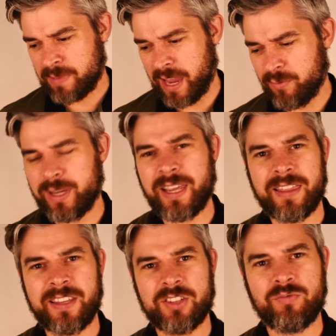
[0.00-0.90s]
And we
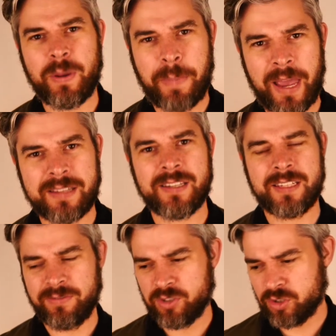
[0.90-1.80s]
get this
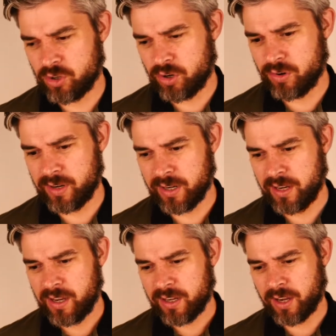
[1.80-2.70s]
repetitive story
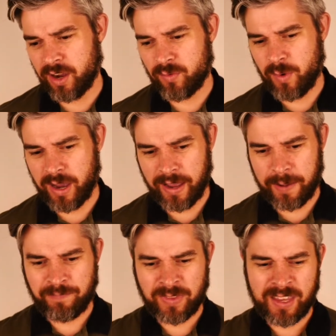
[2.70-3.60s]
going
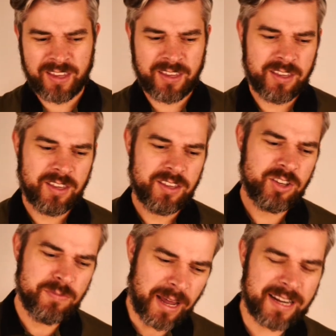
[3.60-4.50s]
where
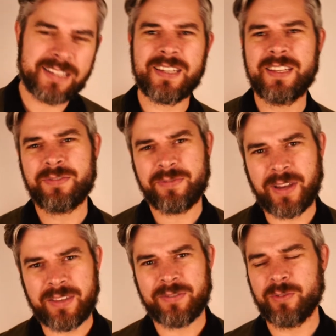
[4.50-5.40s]
humanity is
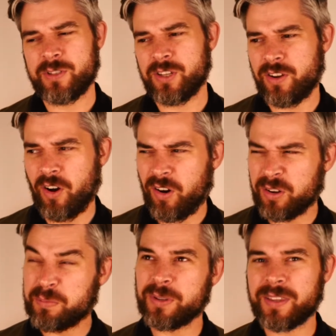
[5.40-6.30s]
faithful to
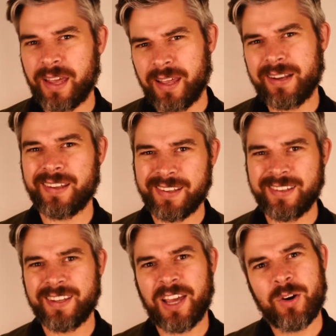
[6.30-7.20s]
God, but then
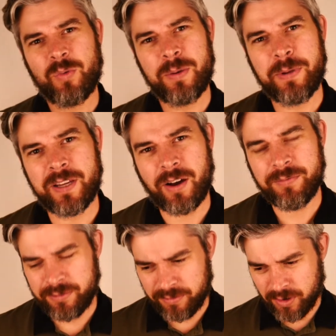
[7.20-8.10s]
we
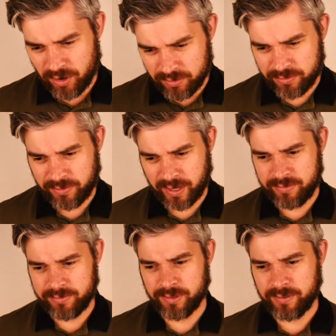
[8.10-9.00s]
become
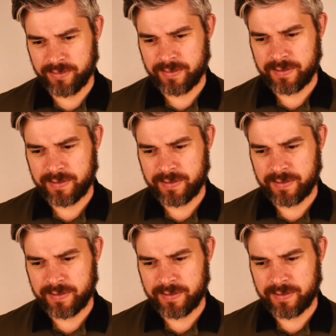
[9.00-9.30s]
unfaithful.